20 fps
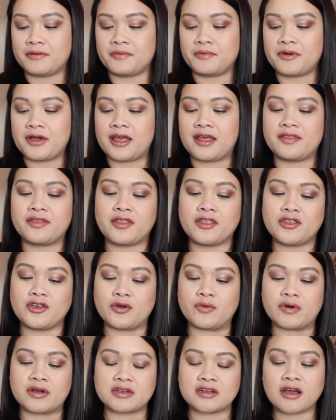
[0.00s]
when the new
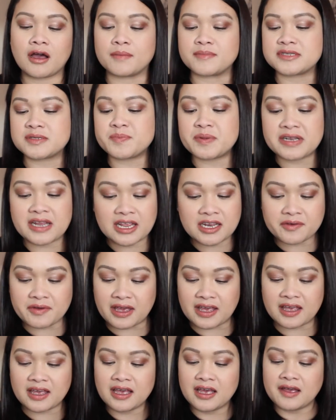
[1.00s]
one comes. But
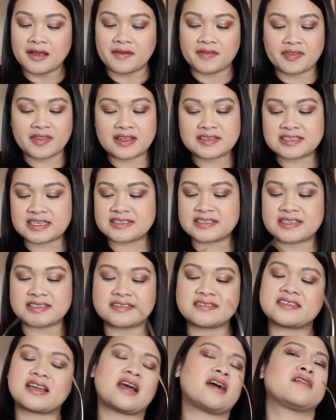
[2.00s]
anyway, this is the
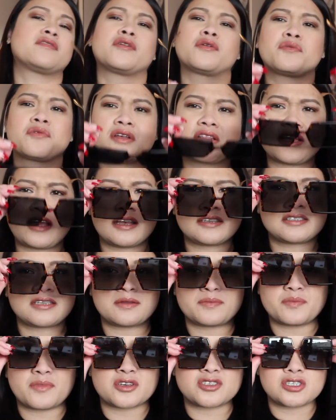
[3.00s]
style. There really
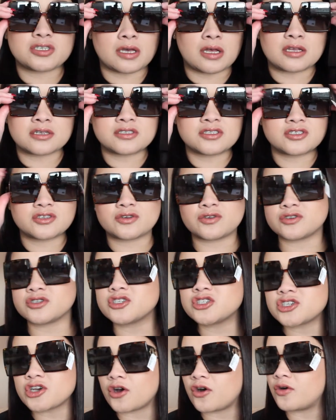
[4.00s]
isn't much else to
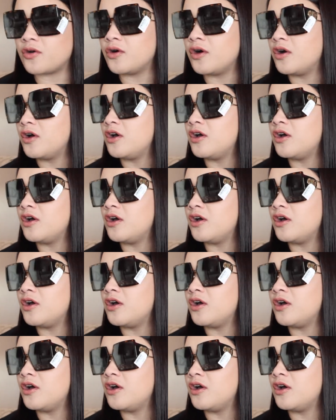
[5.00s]
show